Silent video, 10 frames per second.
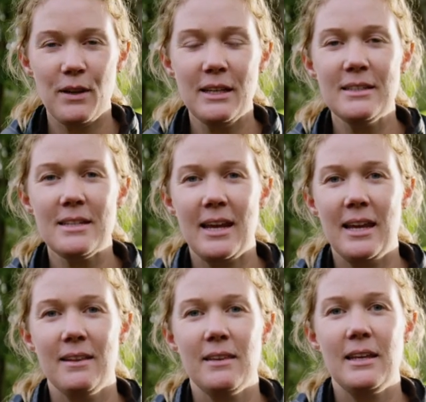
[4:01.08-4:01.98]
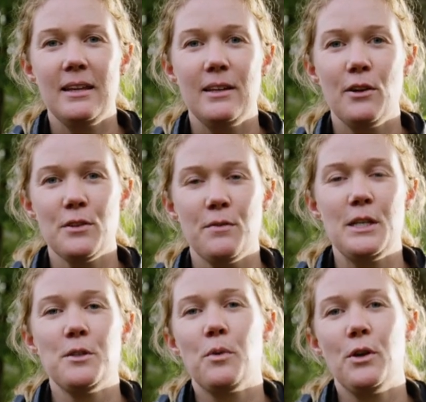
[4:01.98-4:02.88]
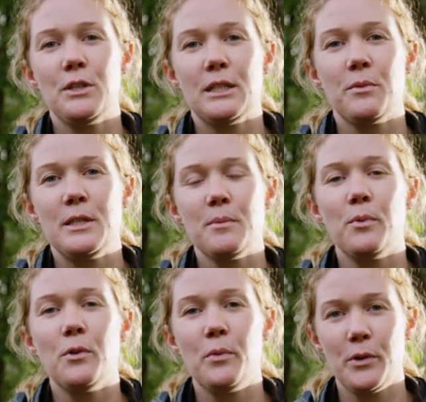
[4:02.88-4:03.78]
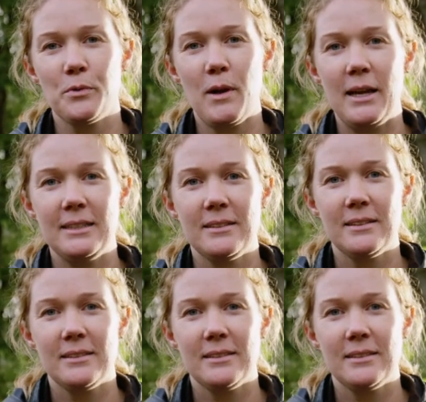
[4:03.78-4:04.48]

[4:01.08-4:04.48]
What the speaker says: Fund and the conservation projects we support worldwide.